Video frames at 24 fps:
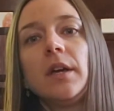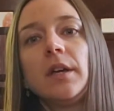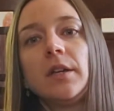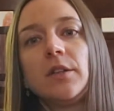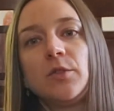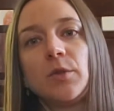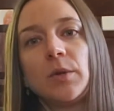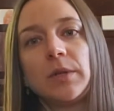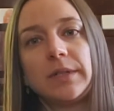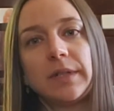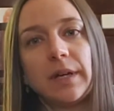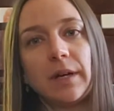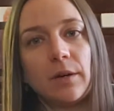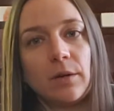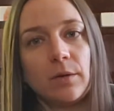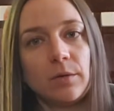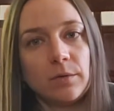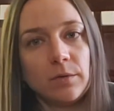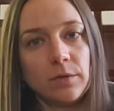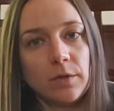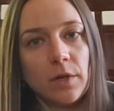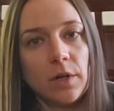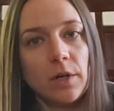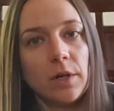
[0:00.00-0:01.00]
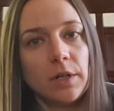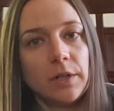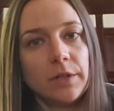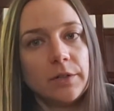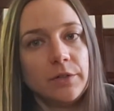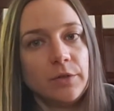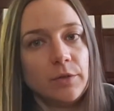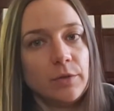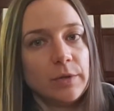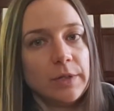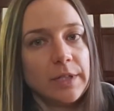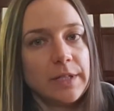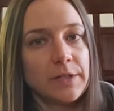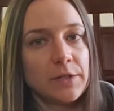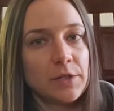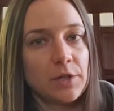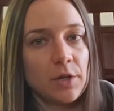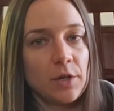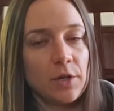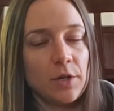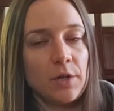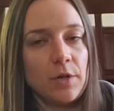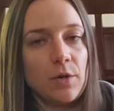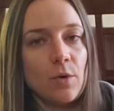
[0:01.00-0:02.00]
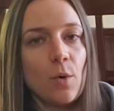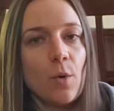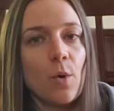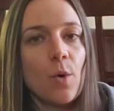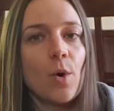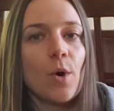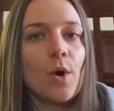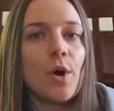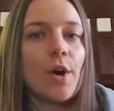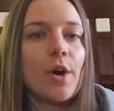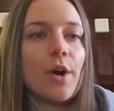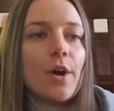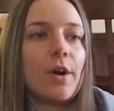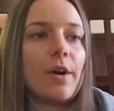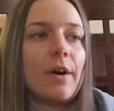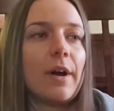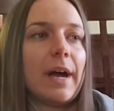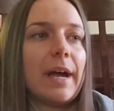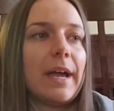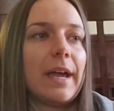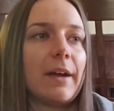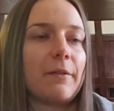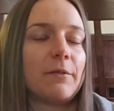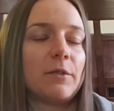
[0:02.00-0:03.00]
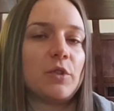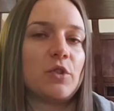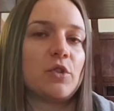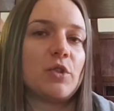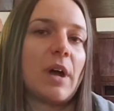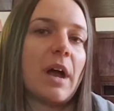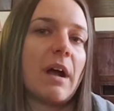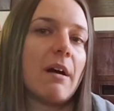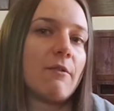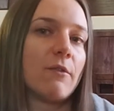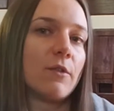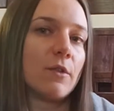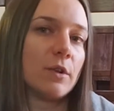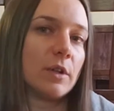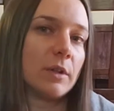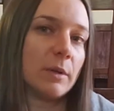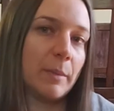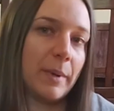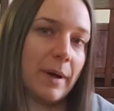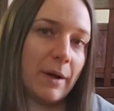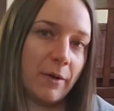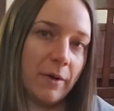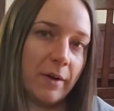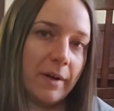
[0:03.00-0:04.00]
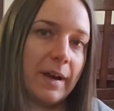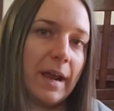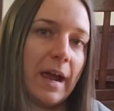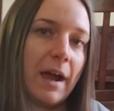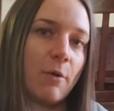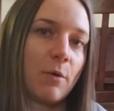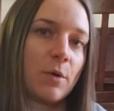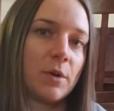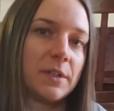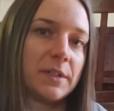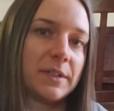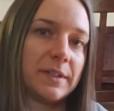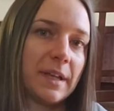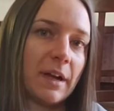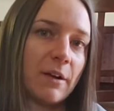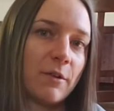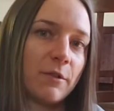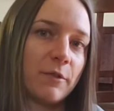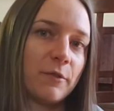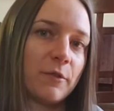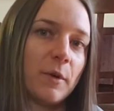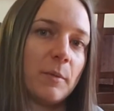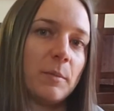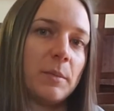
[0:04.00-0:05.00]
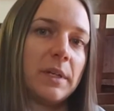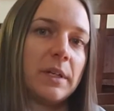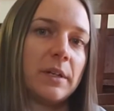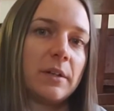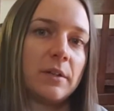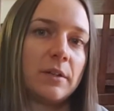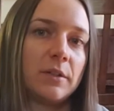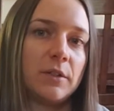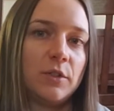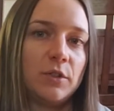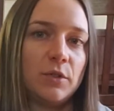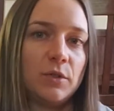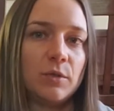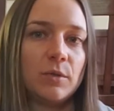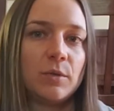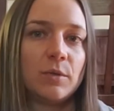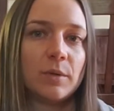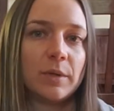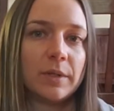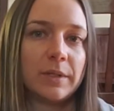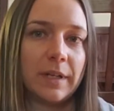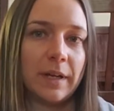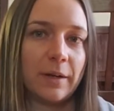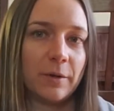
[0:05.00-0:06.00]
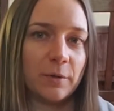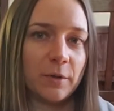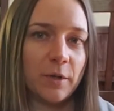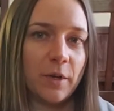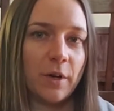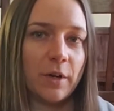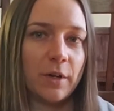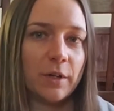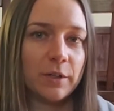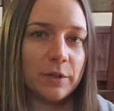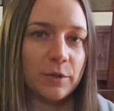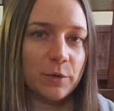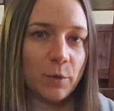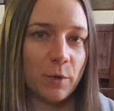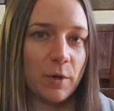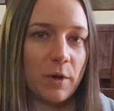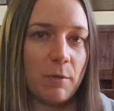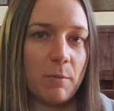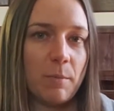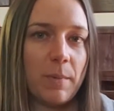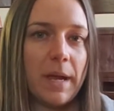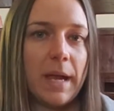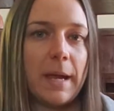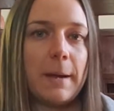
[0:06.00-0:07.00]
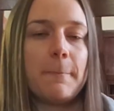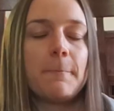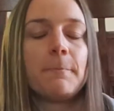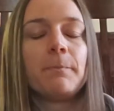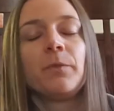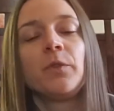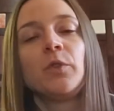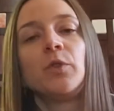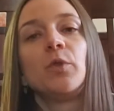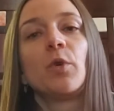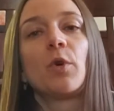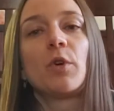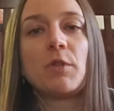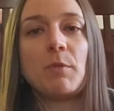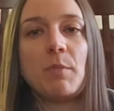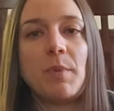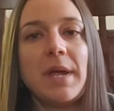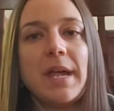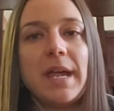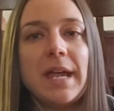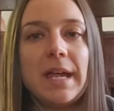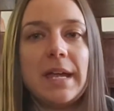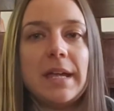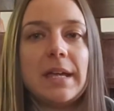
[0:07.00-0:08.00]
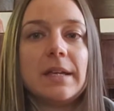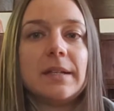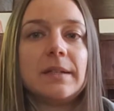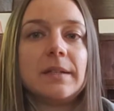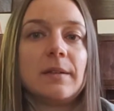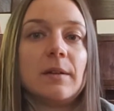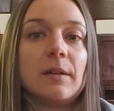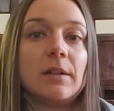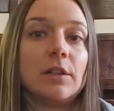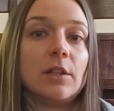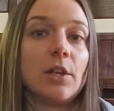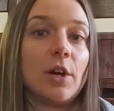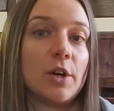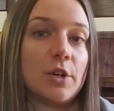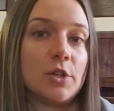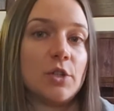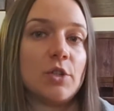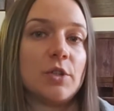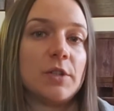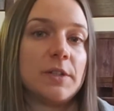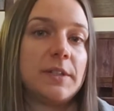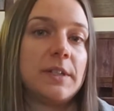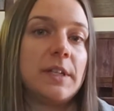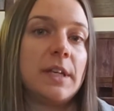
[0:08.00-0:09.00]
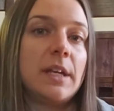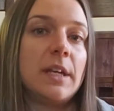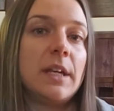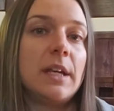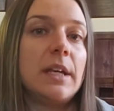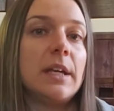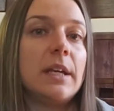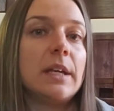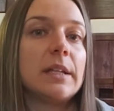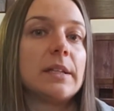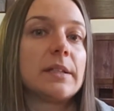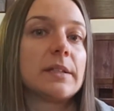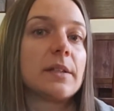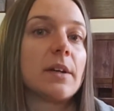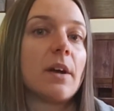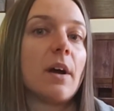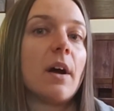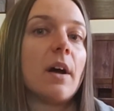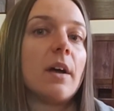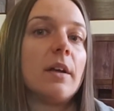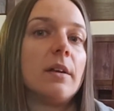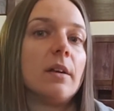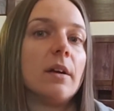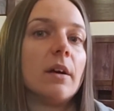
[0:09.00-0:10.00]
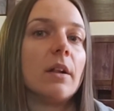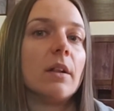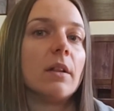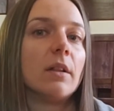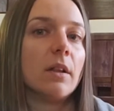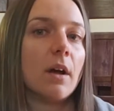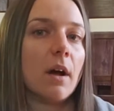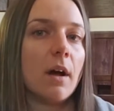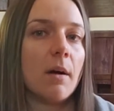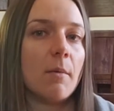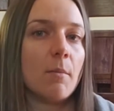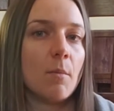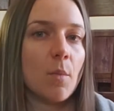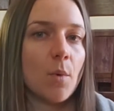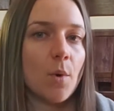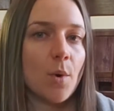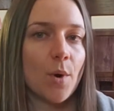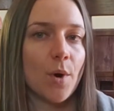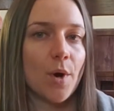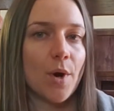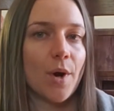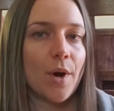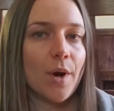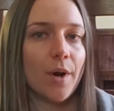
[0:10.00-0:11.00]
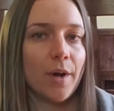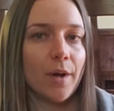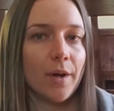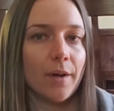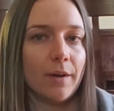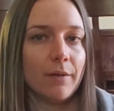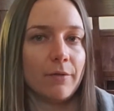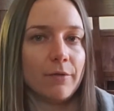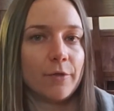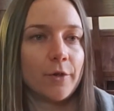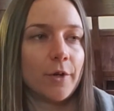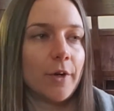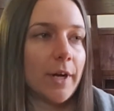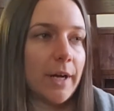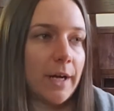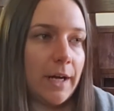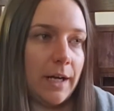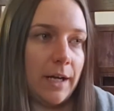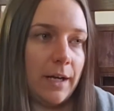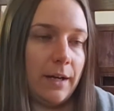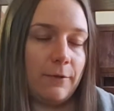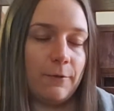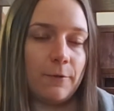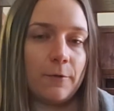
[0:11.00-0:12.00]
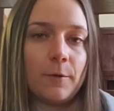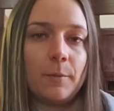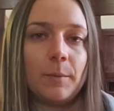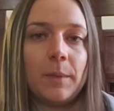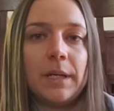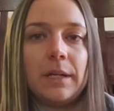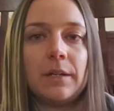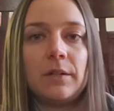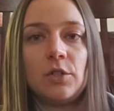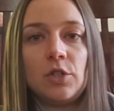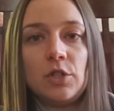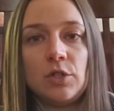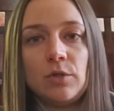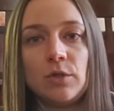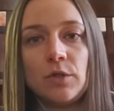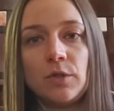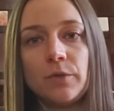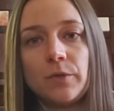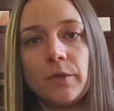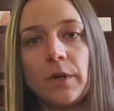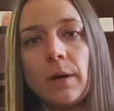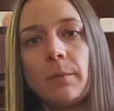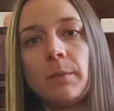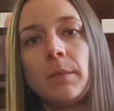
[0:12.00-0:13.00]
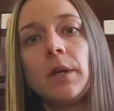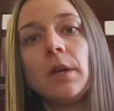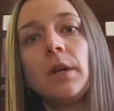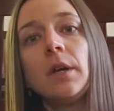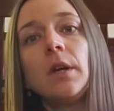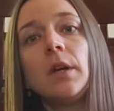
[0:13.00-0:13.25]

to a town called New Liskeard, or I have to travel about an hour south from here to a town called North Bay. North Bay is a larger city. It's got a lot more variety for me to choose from.